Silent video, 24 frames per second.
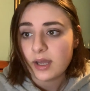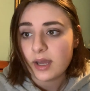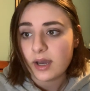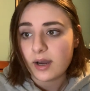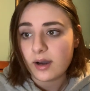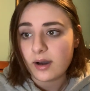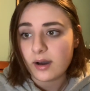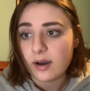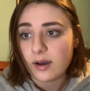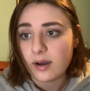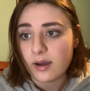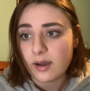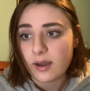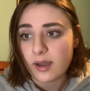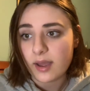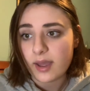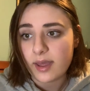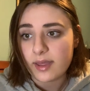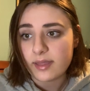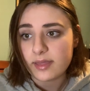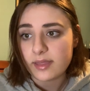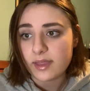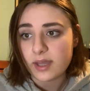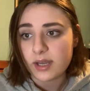
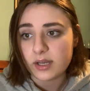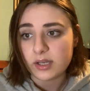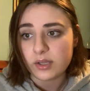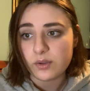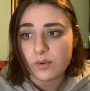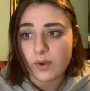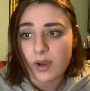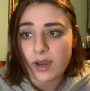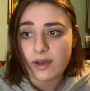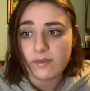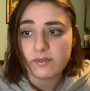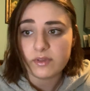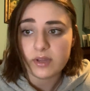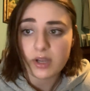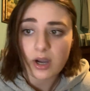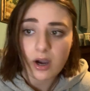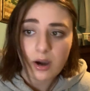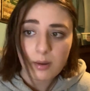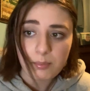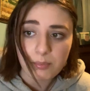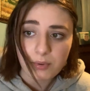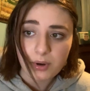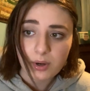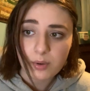And then you have the
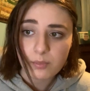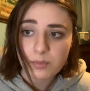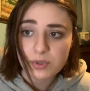operant,